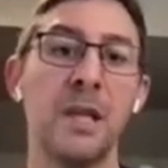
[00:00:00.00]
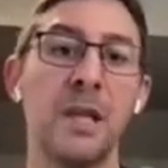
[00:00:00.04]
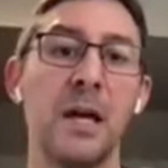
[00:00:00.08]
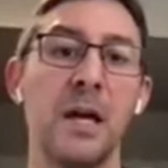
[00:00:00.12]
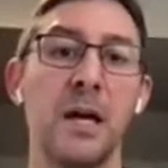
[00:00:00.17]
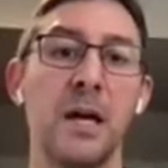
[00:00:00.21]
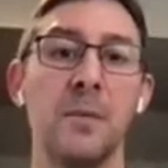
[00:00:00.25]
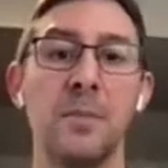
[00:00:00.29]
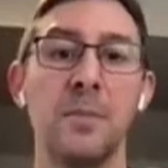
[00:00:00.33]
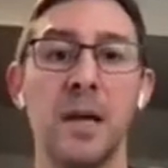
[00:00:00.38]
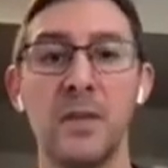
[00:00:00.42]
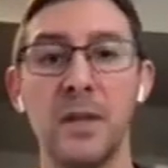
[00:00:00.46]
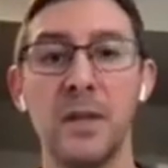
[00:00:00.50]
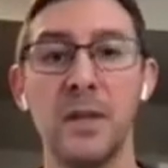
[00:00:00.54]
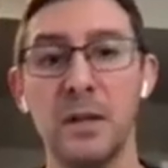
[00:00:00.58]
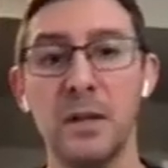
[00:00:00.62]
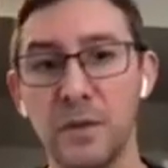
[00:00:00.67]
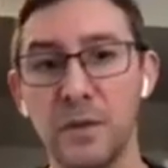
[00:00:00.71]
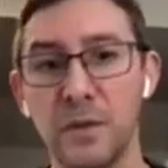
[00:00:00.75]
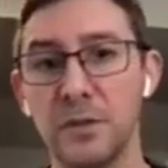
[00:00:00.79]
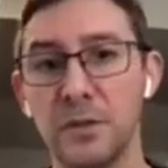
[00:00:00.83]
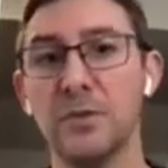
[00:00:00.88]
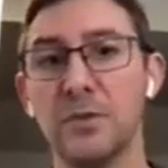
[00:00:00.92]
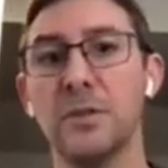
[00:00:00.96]
And then
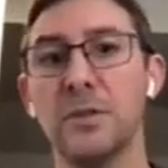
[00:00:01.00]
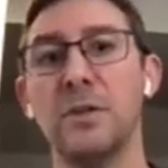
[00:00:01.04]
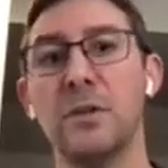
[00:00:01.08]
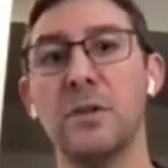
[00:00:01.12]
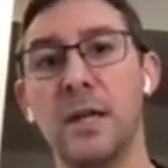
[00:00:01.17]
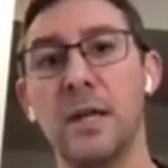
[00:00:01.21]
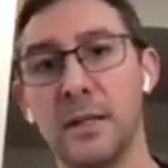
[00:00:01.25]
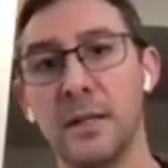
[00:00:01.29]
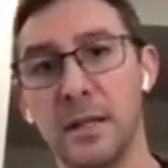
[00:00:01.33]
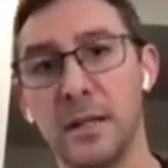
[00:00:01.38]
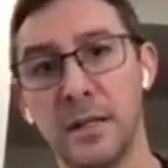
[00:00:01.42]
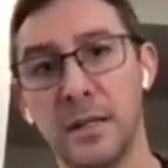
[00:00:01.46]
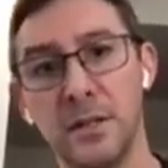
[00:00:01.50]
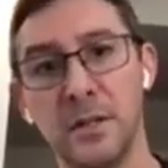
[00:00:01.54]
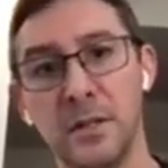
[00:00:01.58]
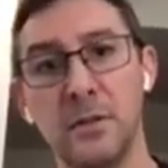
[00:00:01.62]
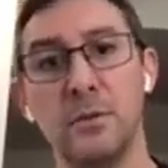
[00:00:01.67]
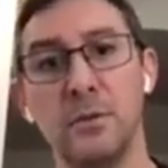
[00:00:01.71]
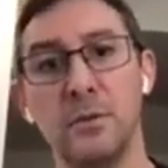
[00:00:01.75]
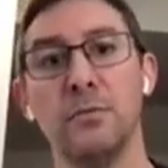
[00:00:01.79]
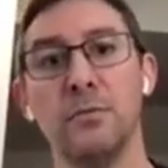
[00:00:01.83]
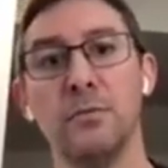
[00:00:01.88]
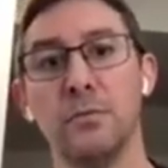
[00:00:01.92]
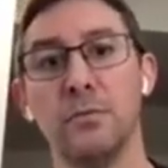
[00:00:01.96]
eventually you get
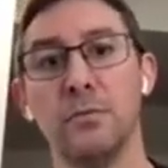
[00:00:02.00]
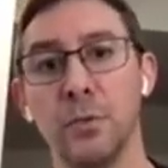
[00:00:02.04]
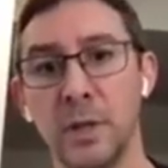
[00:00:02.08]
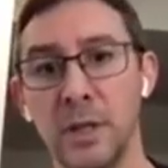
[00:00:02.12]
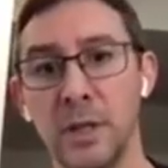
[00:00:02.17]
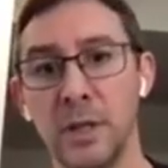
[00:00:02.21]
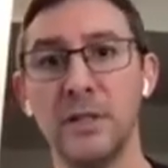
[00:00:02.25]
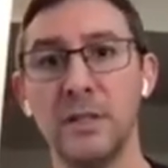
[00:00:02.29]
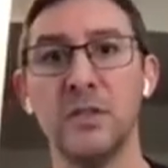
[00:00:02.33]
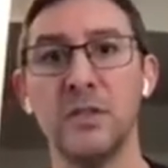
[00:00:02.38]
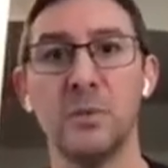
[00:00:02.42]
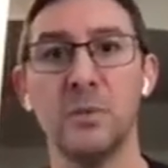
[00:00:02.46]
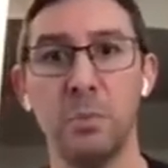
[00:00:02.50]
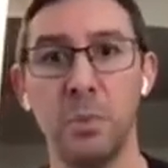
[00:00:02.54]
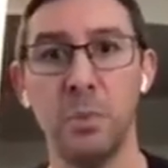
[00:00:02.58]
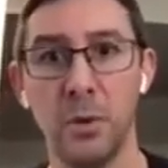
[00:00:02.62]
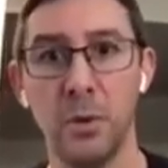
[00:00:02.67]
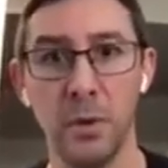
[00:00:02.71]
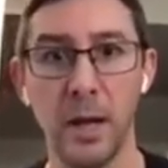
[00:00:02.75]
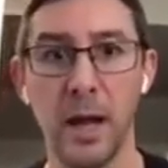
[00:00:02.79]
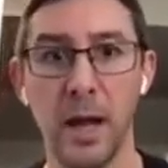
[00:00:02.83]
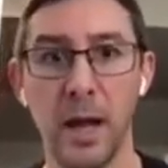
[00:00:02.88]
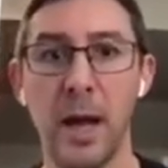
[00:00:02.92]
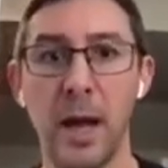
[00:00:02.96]
into release,
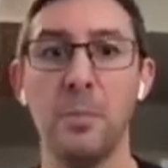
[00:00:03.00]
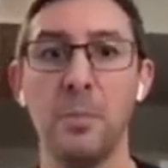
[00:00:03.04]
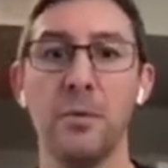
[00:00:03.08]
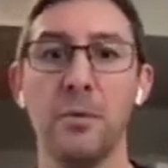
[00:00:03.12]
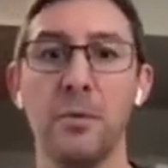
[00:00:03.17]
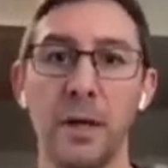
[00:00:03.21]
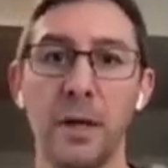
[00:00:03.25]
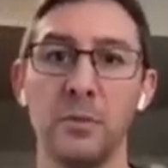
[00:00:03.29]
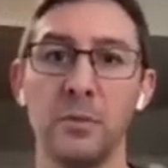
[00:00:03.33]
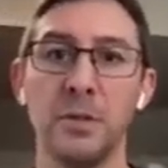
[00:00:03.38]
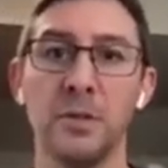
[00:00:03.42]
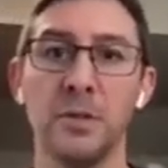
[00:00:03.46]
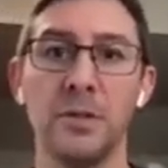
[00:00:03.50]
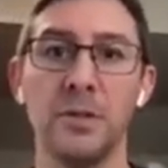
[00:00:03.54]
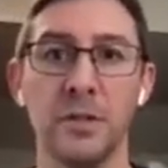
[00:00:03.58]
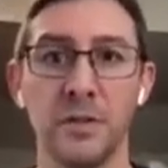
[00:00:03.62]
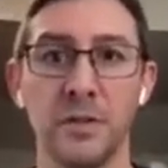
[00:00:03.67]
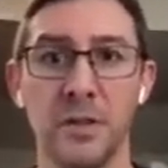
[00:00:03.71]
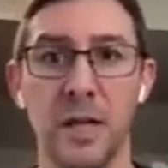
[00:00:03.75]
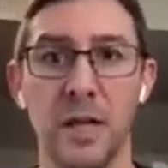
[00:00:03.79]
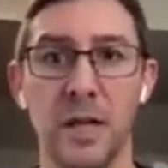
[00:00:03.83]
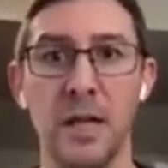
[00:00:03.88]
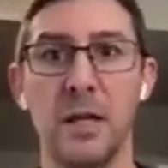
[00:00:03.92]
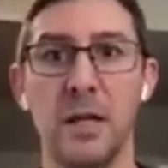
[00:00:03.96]
deploy, operate, which
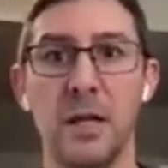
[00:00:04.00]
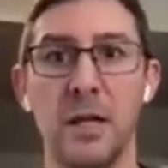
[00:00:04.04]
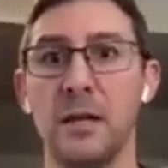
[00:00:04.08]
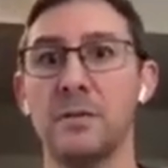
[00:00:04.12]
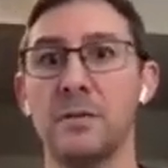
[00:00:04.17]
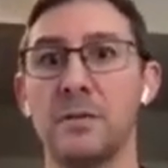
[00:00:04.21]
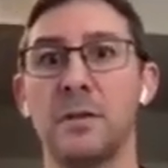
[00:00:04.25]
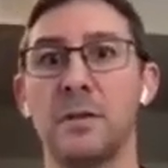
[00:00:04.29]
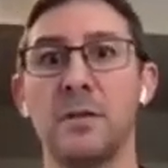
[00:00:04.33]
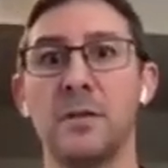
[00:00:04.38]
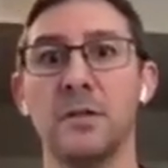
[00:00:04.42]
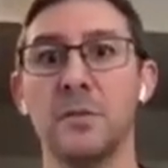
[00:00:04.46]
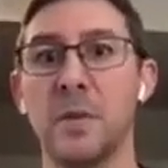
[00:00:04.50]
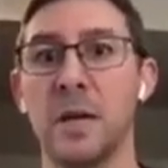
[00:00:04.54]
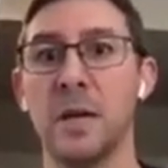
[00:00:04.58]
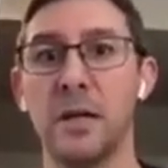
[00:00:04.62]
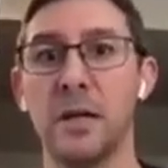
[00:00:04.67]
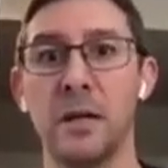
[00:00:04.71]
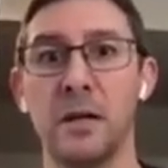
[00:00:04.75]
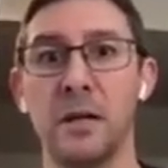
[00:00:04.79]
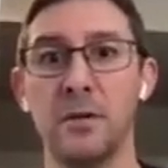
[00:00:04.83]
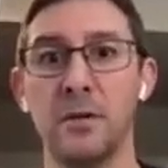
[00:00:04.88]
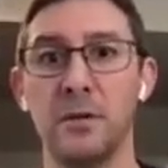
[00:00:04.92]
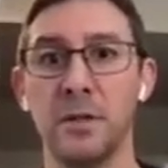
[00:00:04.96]
is, hey, here's my
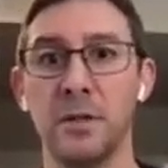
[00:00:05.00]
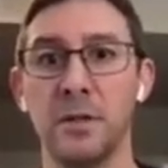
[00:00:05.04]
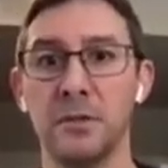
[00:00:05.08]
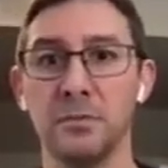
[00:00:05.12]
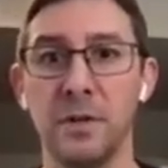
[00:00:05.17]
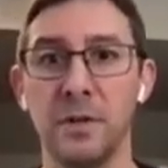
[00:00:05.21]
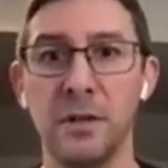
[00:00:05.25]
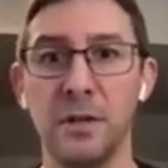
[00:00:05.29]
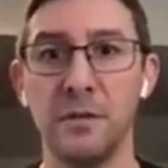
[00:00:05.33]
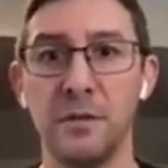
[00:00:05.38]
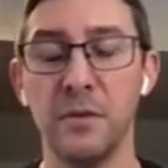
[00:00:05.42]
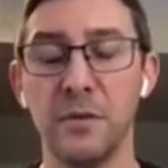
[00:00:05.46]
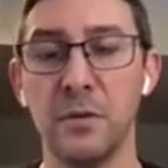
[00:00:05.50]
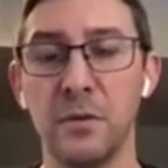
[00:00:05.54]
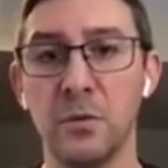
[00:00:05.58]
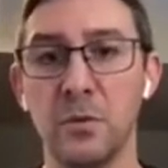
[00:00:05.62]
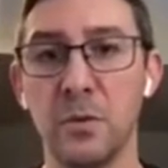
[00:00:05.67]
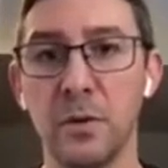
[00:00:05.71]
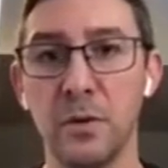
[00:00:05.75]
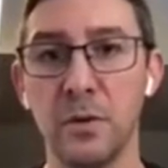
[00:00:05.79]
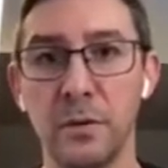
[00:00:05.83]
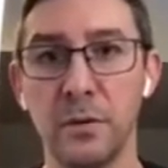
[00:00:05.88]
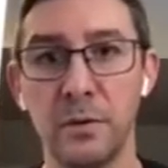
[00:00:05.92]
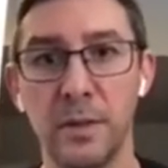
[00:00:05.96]
code, it's ready for the
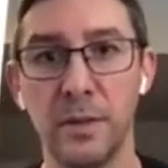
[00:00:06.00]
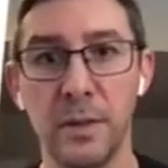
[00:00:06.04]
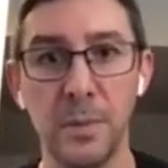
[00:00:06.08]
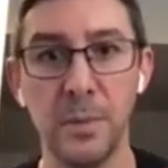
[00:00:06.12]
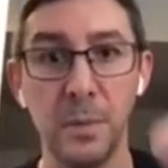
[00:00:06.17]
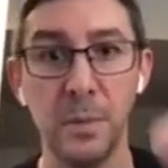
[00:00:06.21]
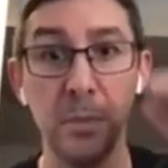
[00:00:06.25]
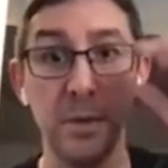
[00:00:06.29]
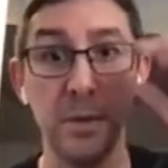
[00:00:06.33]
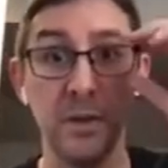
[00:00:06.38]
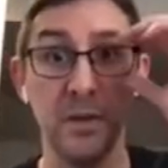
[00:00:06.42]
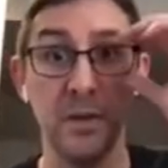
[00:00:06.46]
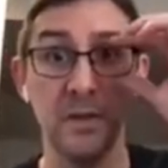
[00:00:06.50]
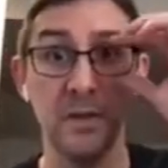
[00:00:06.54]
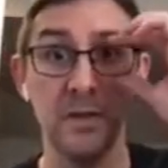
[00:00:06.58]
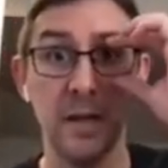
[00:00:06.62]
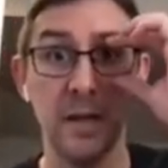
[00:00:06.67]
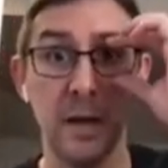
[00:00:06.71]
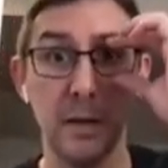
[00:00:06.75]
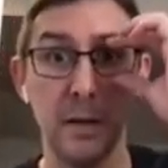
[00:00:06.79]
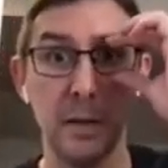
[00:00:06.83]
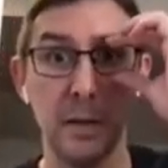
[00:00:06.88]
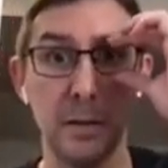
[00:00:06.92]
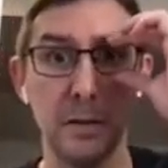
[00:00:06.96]
world. Let me put this
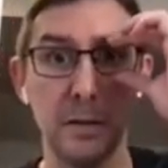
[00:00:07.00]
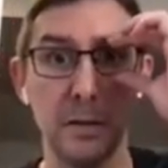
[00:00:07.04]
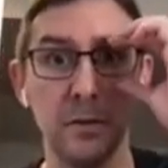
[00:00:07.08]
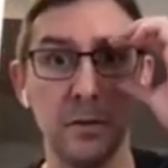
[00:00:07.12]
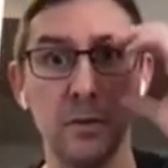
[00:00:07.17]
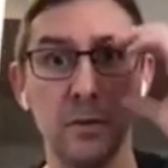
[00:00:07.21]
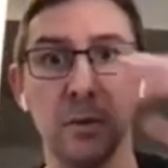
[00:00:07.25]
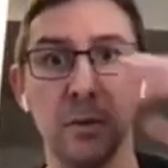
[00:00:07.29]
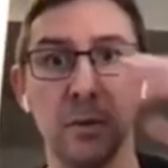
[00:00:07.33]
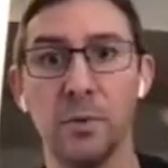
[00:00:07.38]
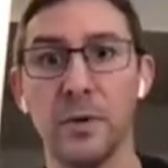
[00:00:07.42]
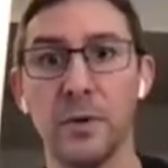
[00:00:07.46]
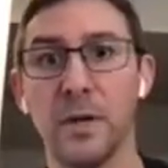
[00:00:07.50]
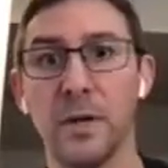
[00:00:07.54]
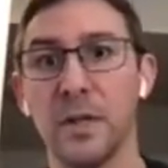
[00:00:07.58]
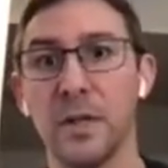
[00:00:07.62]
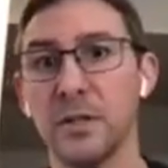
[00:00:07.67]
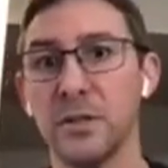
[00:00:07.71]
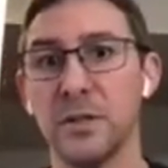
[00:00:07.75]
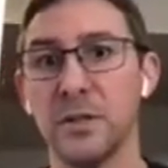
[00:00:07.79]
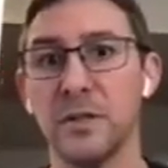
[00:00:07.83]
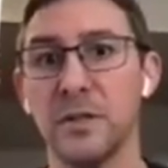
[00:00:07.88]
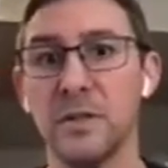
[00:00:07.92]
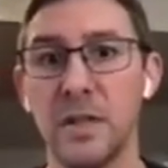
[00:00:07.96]
out into the
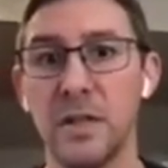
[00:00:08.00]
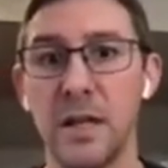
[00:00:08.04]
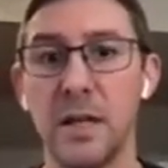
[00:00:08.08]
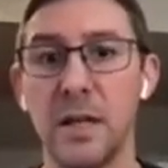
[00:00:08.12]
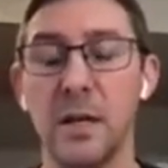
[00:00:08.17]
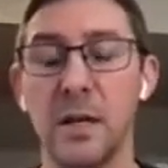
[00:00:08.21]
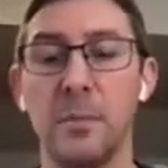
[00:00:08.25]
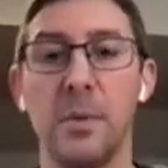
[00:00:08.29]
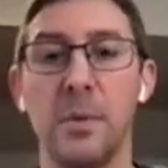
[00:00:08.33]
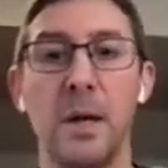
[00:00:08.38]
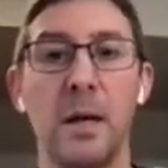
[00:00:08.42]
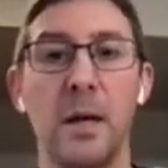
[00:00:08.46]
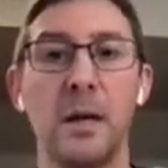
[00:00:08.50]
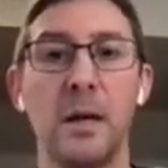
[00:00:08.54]
production setup.